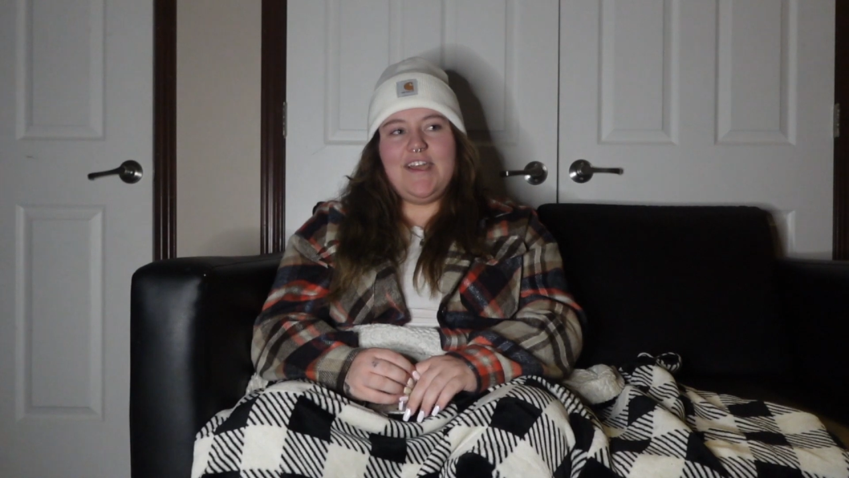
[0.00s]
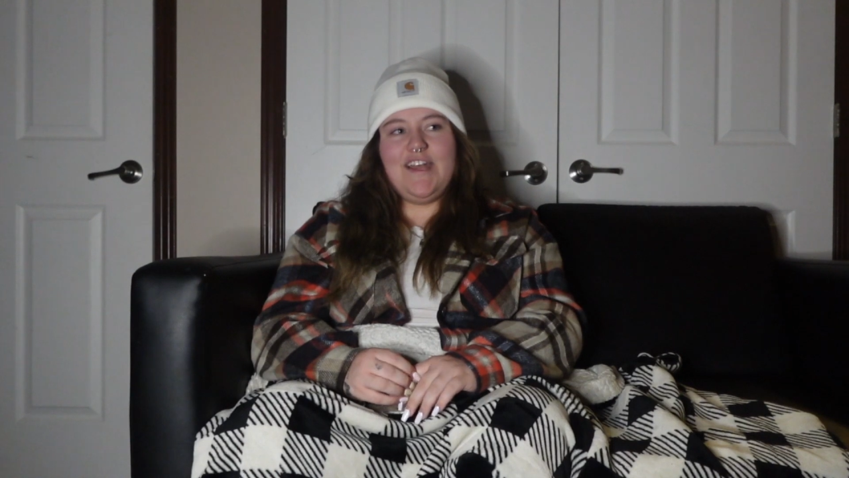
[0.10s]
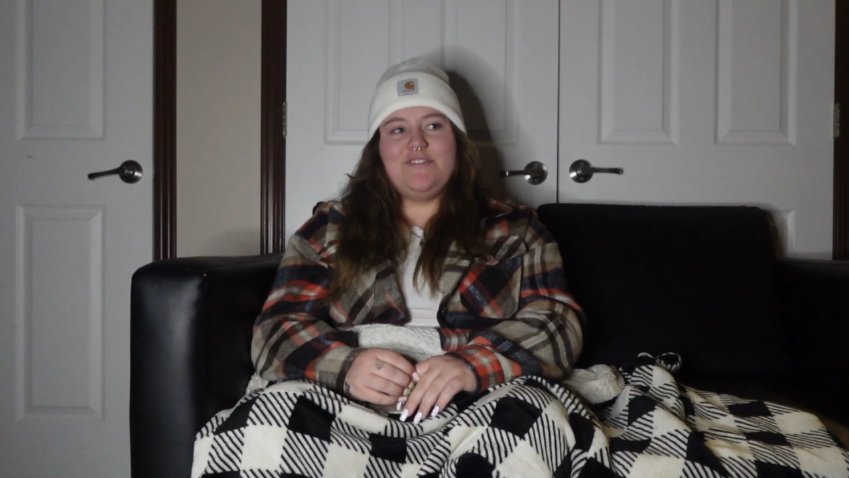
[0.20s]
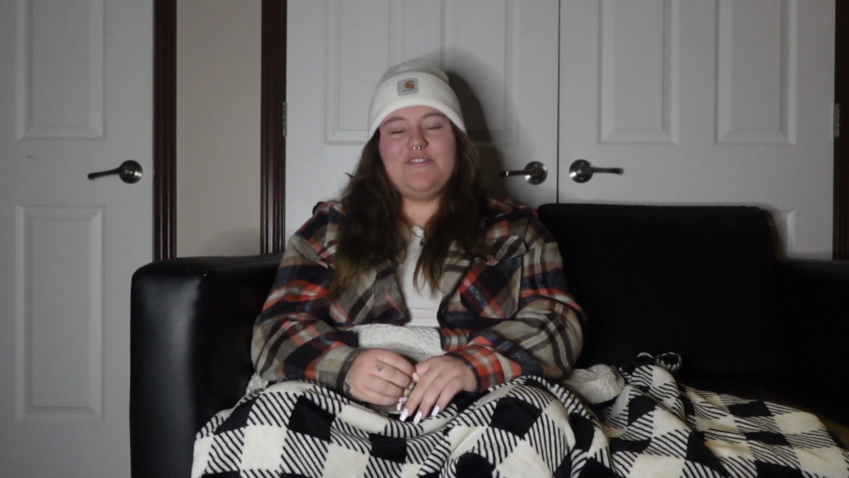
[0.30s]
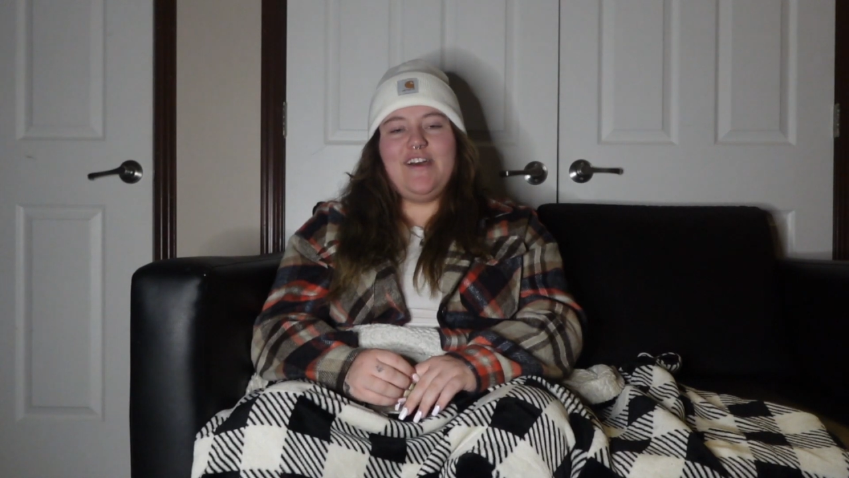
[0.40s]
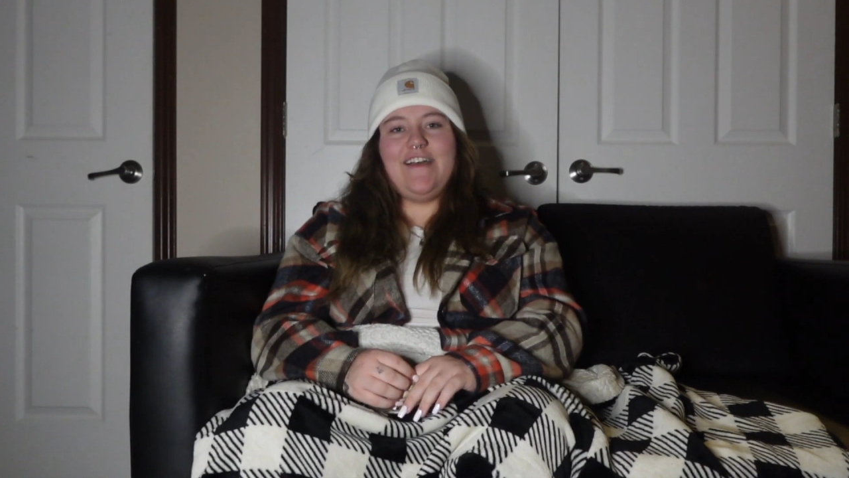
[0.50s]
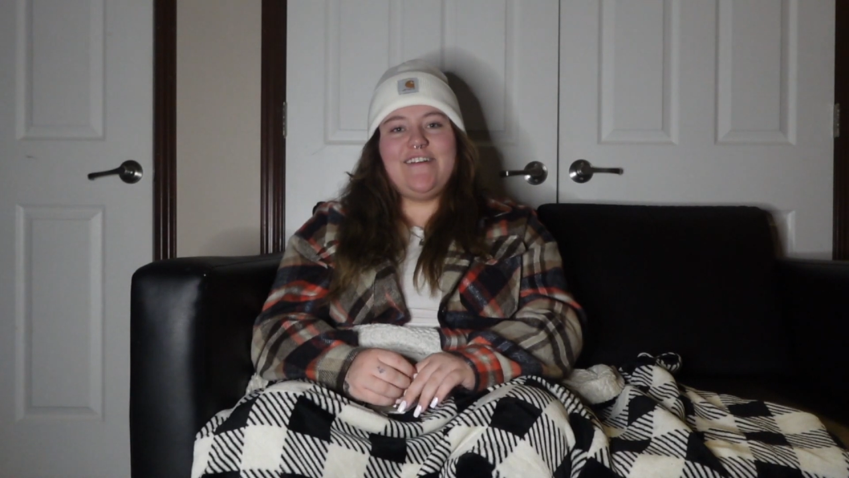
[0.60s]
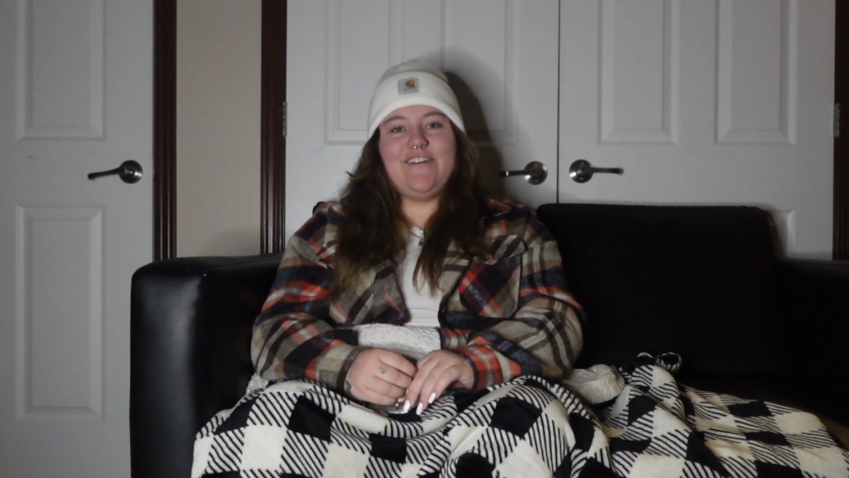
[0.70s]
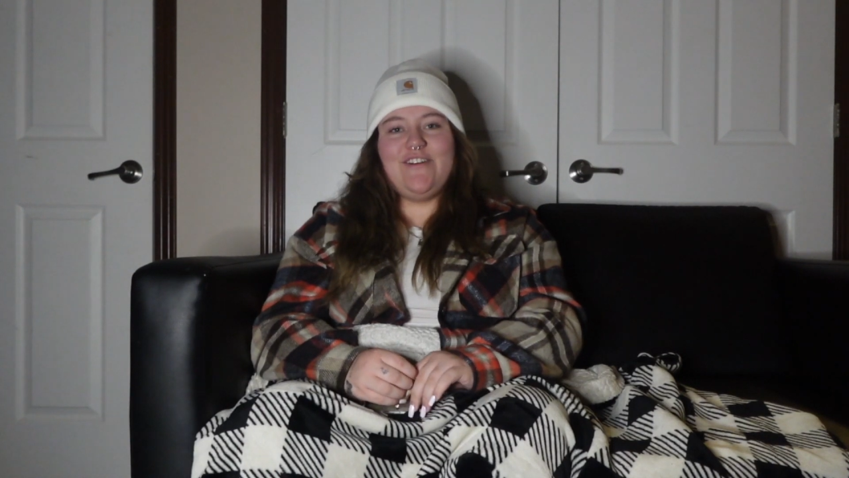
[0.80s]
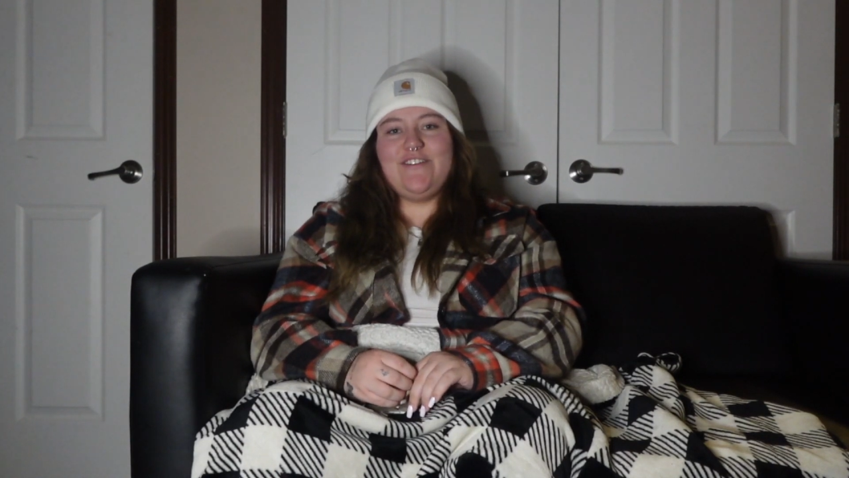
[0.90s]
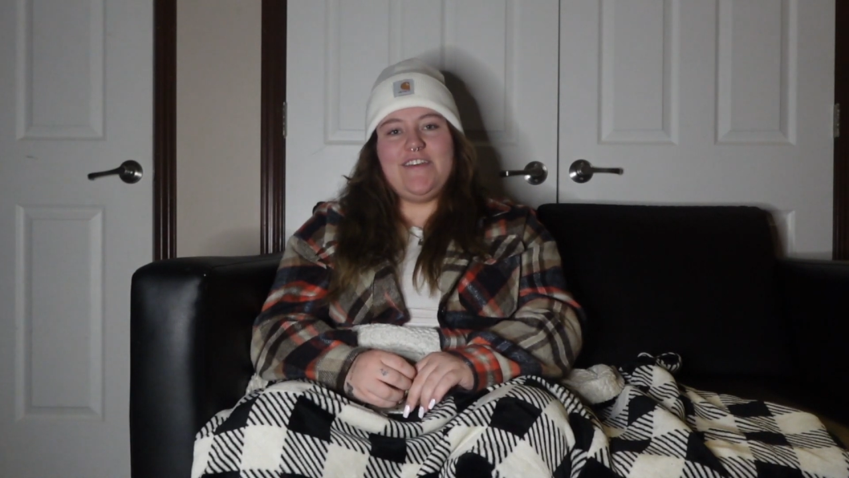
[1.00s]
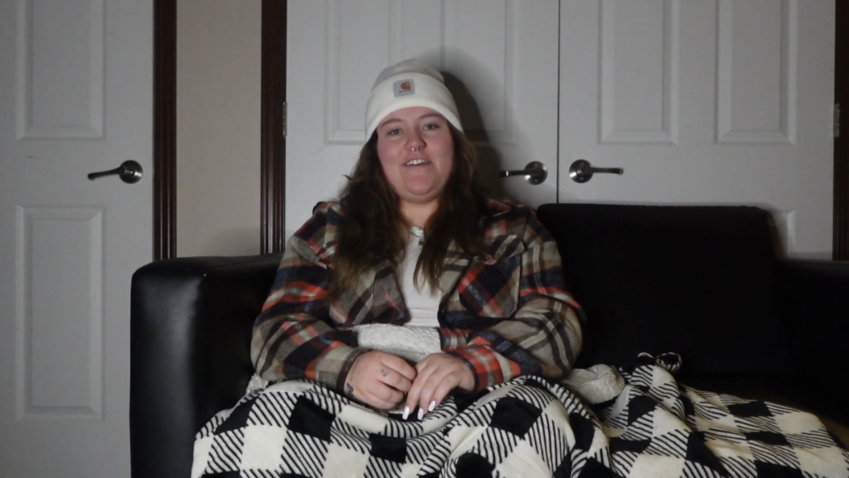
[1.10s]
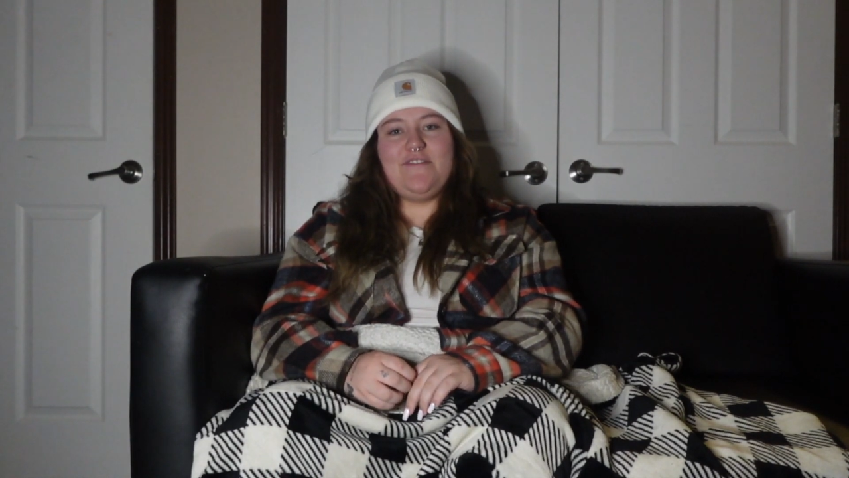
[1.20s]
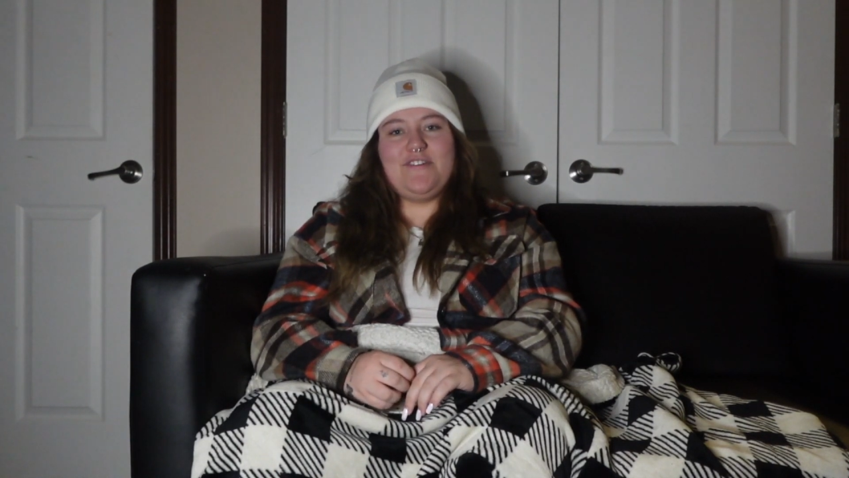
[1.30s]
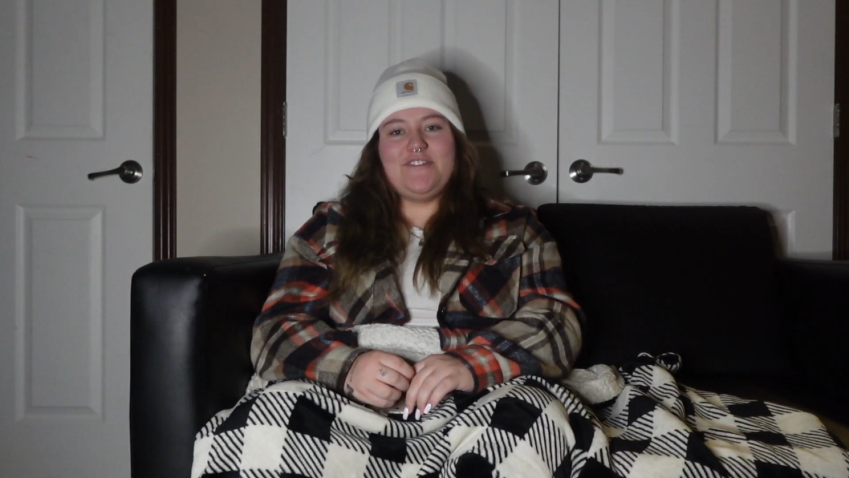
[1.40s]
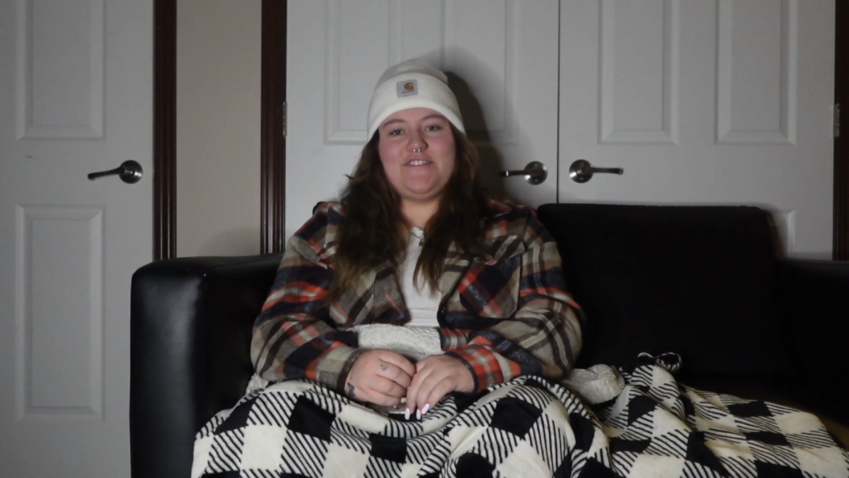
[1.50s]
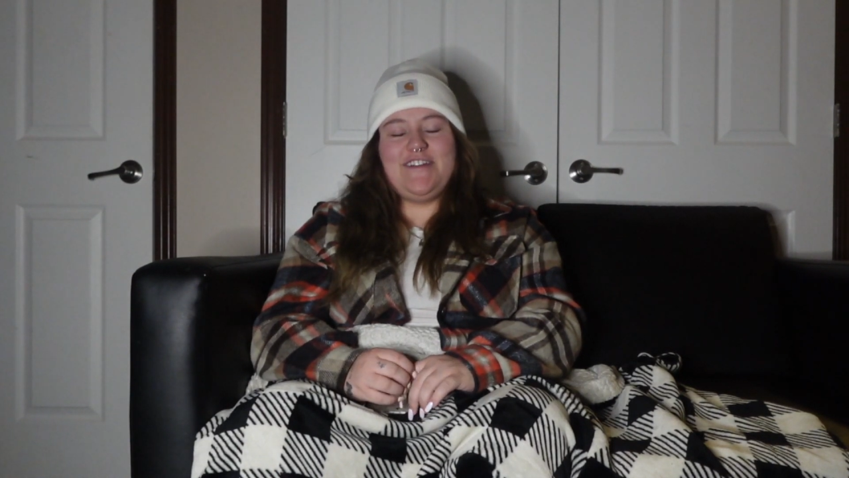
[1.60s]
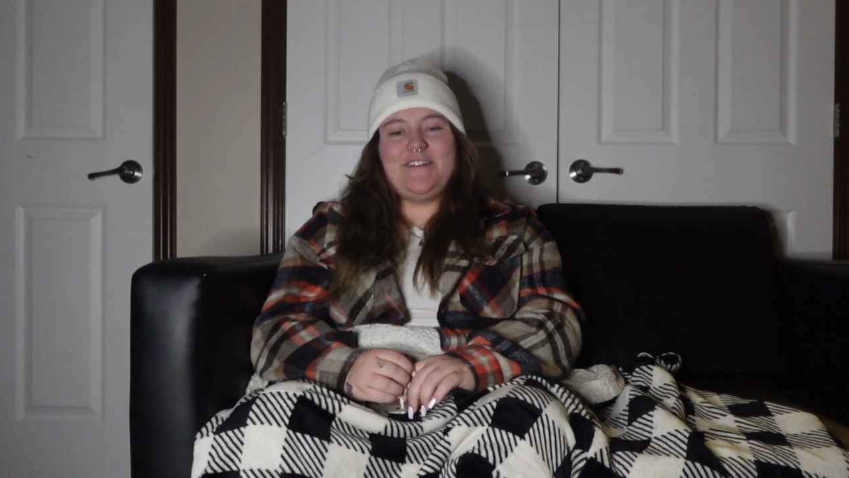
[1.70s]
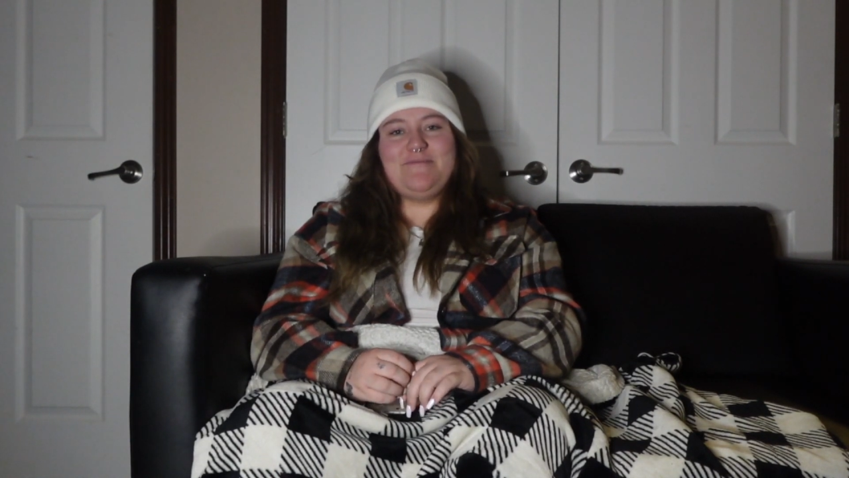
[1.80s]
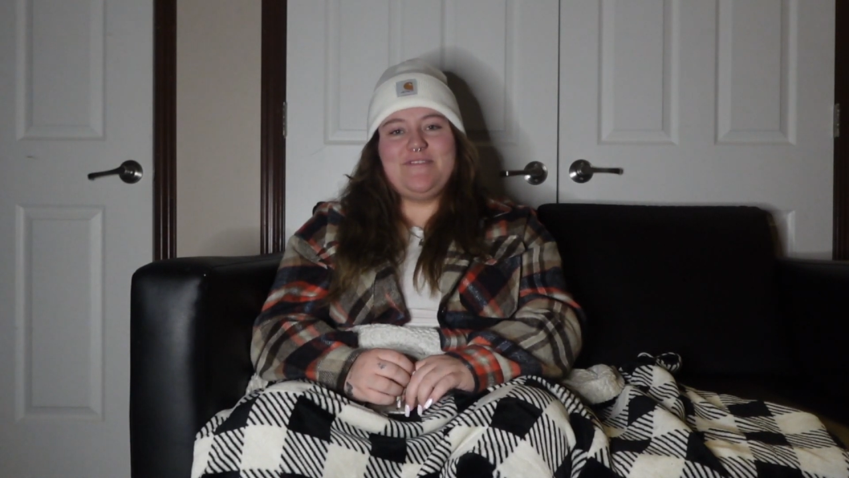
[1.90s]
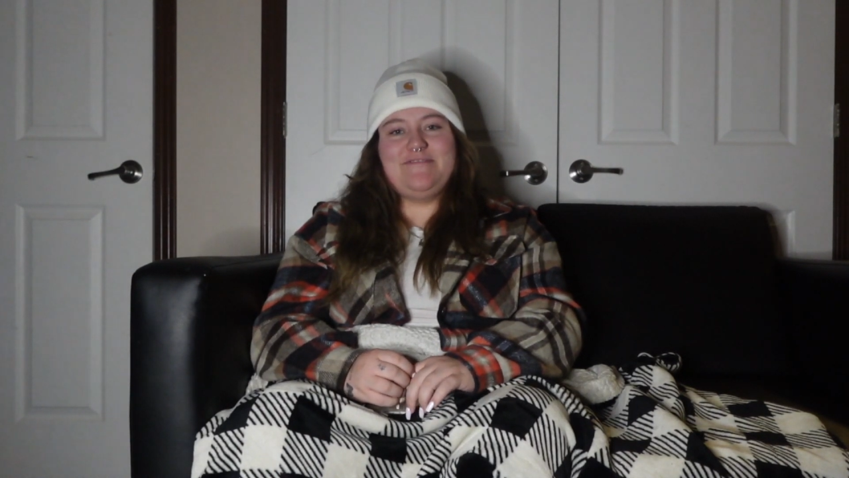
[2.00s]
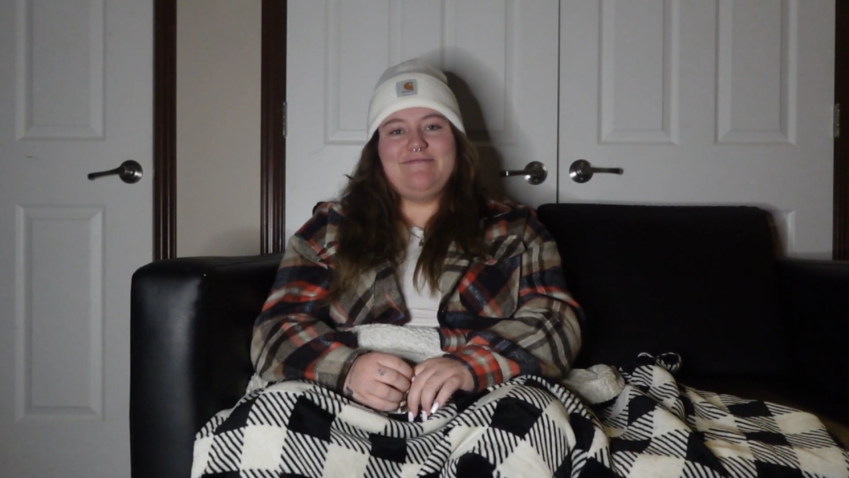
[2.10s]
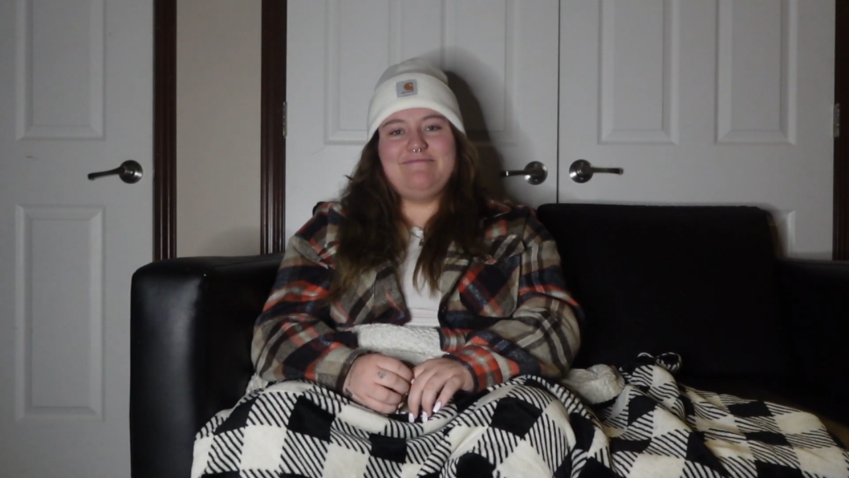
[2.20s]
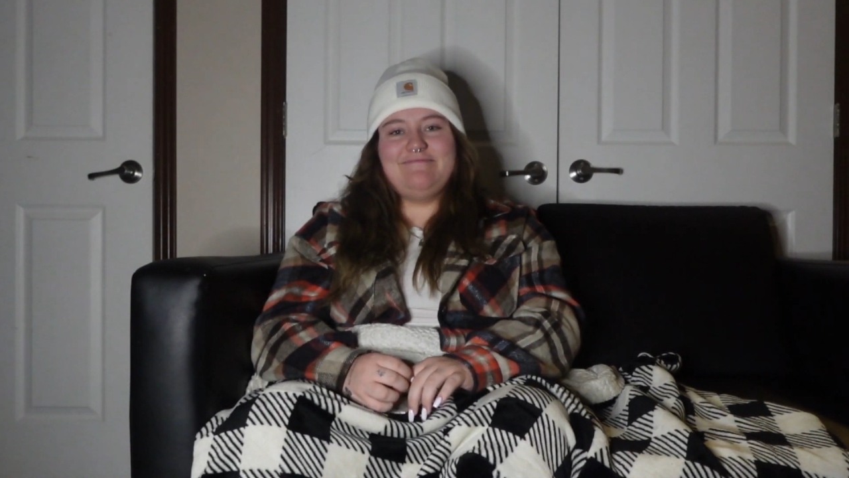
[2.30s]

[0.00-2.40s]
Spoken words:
I do not currently have a crush on anyone.